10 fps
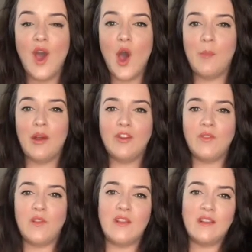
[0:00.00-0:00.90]
a bunch
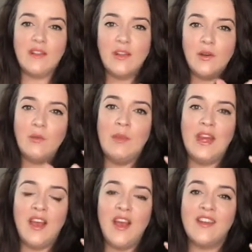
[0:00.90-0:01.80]
of these little
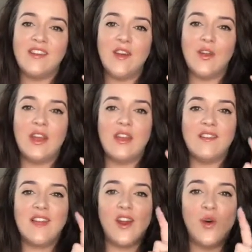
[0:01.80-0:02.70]
mini eyeshadow
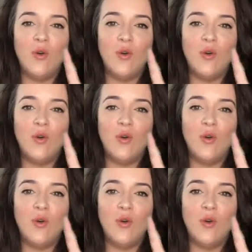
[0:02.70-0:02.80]
kits that are